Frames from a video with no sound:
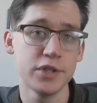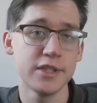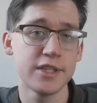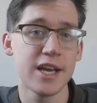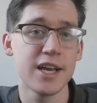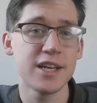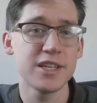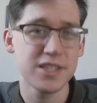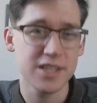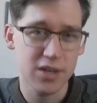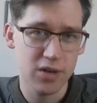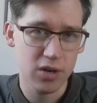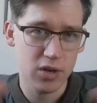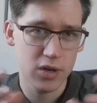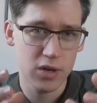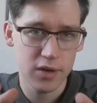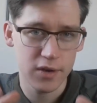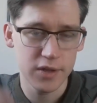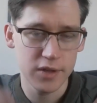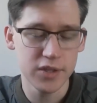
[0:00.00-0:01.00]
test
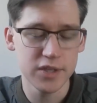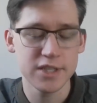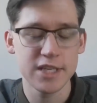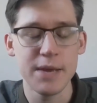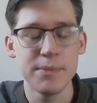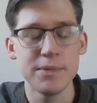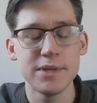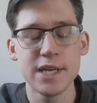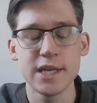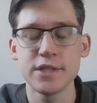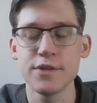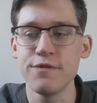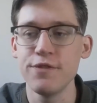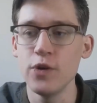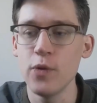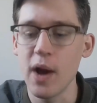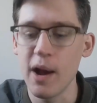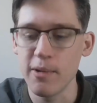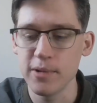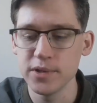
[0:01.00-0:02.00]
in the same. It takes a few
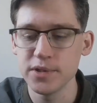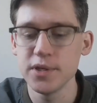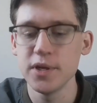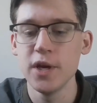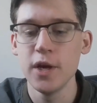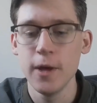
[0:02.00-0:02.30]
hours.